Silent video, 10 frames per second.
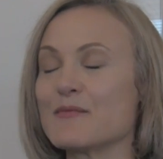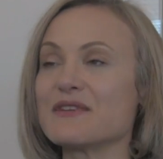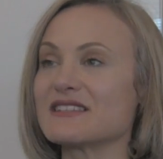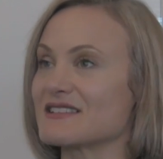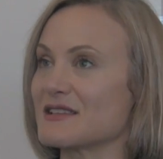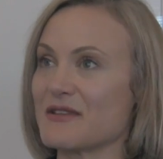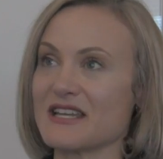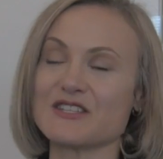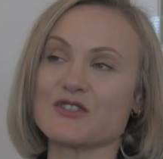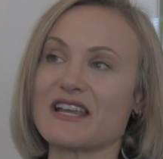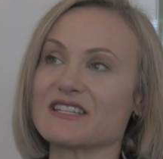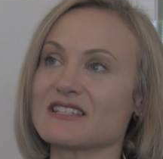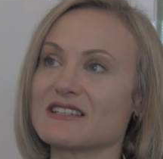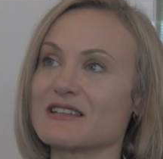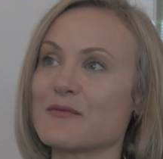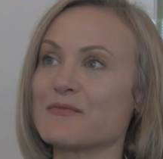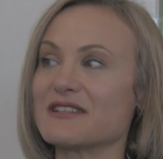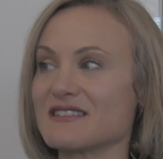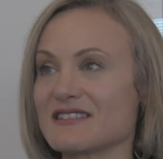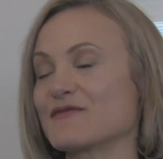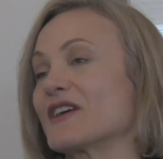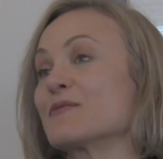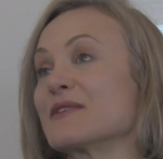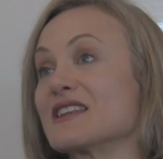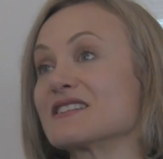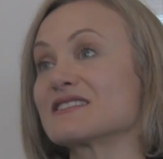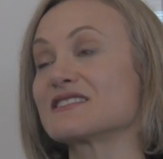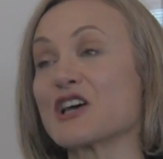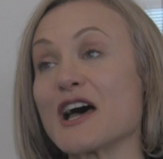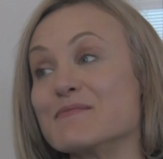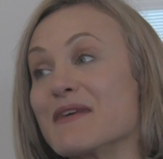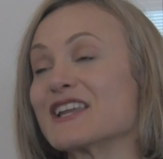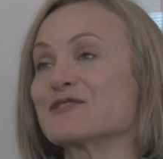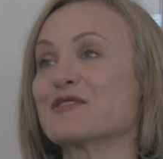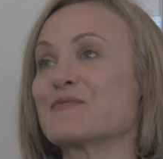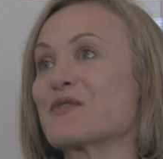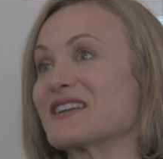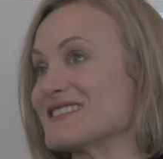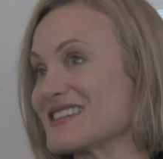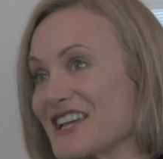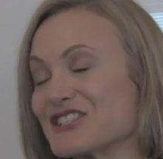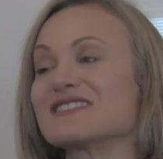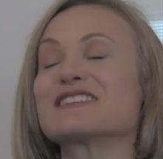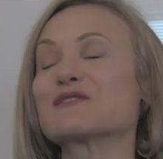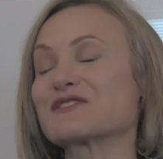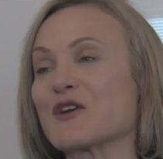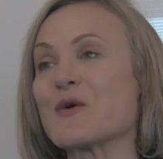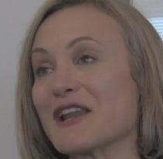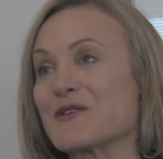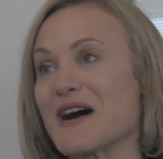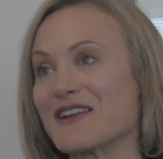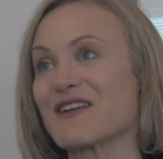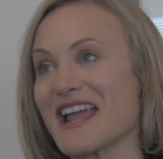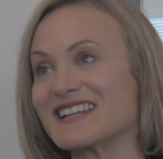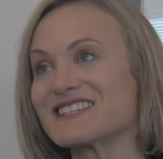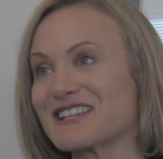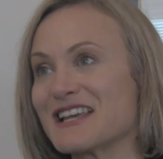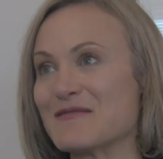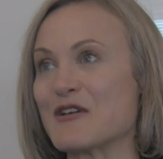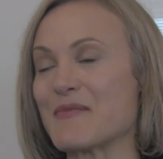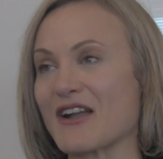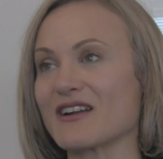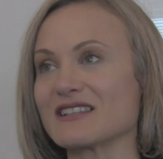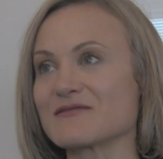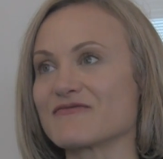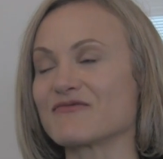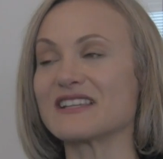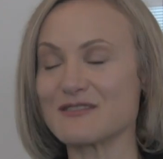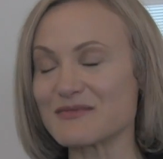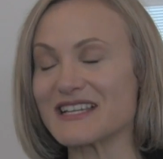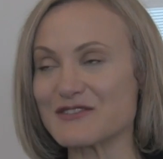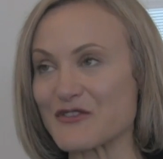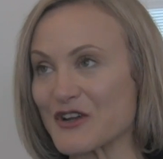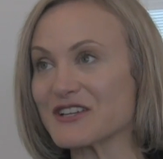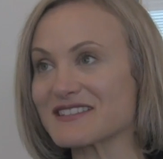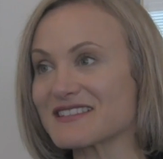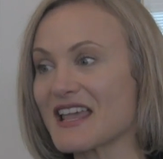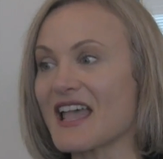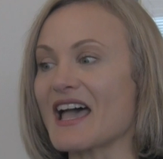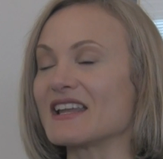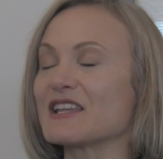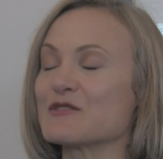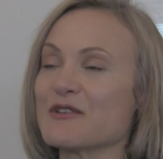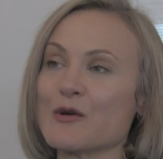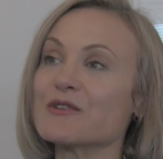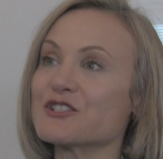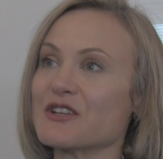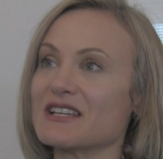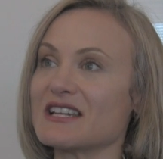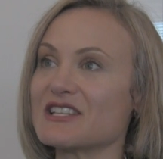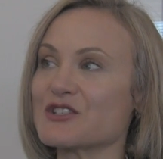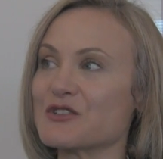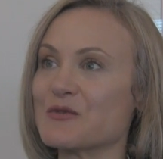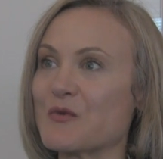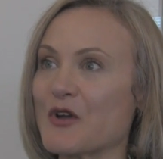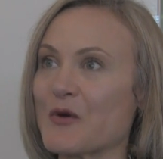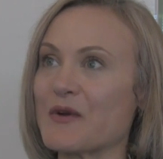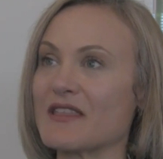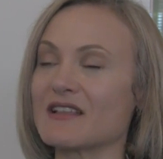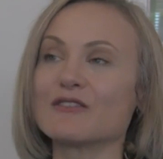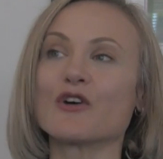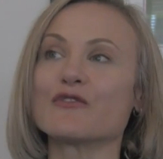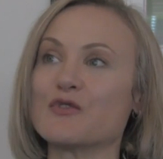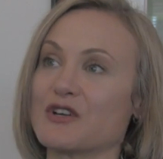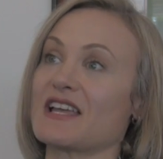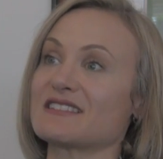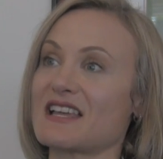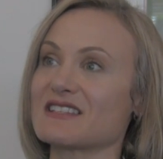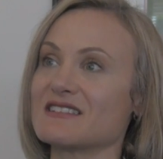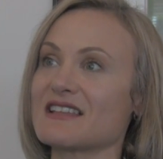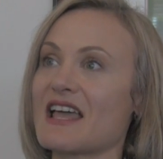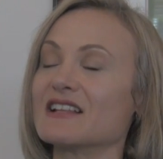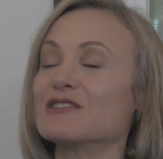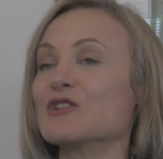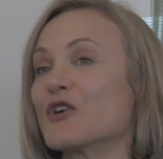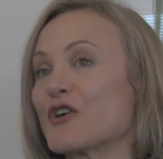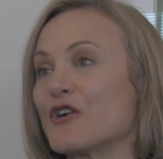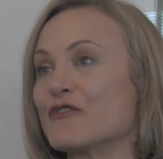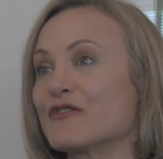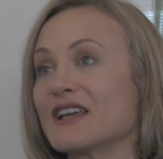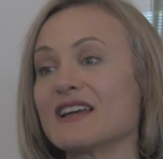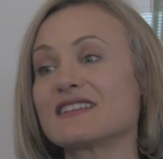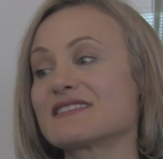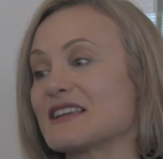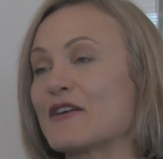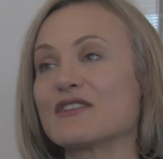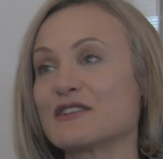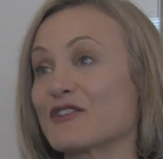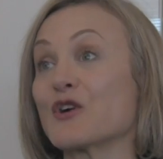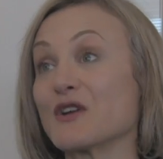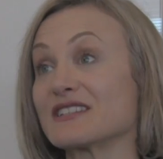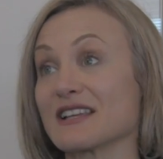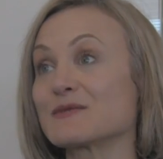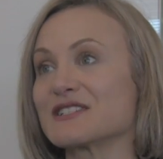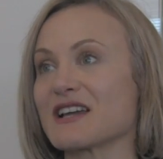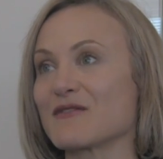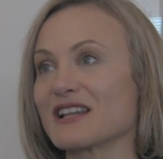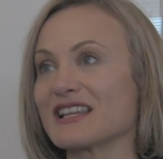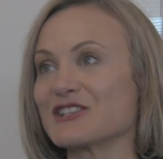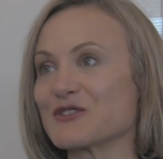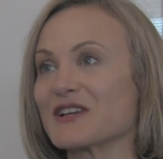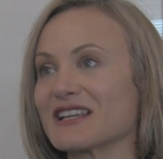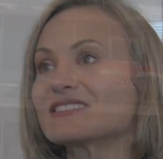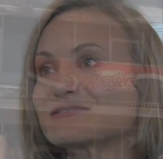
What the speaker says: business administration, business development, time management, presentation skills, so quite a wide range. My background's reasonably diverse and it gives me opportunity to work with a lot of organisations and a lot of staff in different contexts, which I really enjoy.